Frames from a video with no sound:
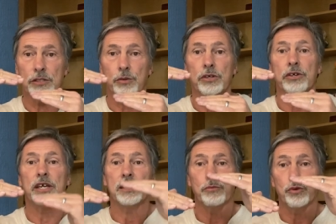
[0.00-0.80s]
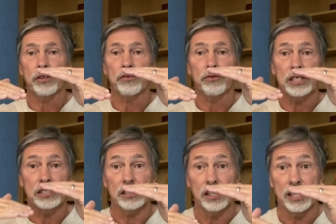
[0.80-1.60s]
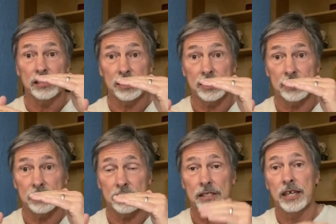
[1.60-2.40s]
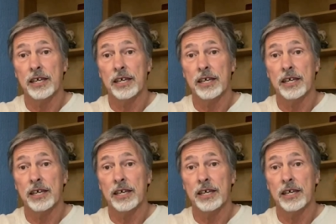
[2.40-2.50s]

where you're getting more threes and less sixes.